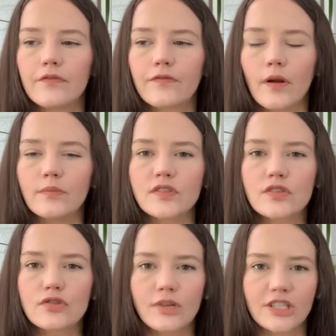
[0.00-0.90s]
from
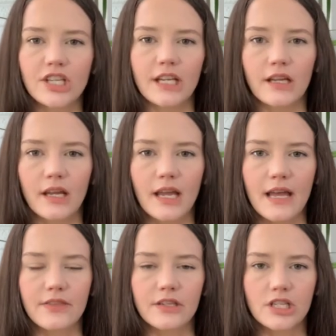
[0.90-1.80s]
stretching
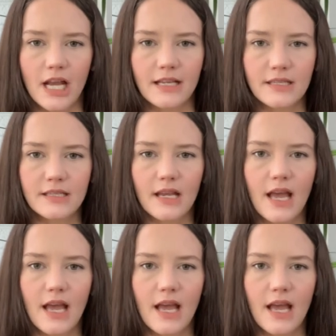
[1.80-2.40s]
at the chest.